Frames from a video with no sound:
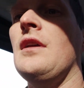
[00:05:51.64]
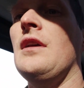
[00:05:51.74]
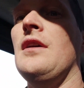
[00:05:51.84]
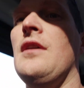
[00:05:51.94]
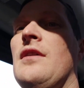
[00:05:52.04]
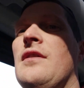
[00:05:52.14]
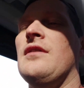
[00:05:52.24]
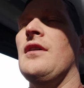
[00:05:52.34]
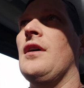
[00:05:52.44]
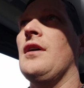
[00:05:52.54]
is,
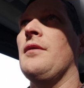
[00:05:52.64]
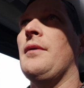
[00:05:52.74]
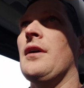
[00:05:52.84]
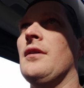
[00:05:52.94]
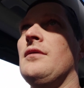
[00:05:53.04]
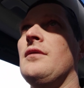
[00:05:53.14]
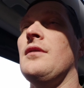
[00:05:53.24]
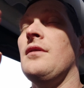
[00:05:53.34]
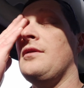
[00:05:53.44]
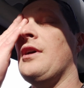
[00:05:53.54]
hang on,
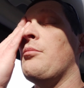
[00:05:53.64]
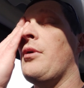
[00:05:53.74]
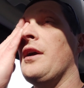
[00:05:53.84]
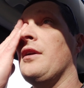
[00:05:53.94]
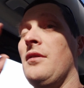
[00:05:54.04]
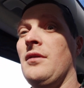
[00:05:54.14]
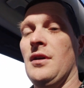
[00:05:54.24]
dad brain.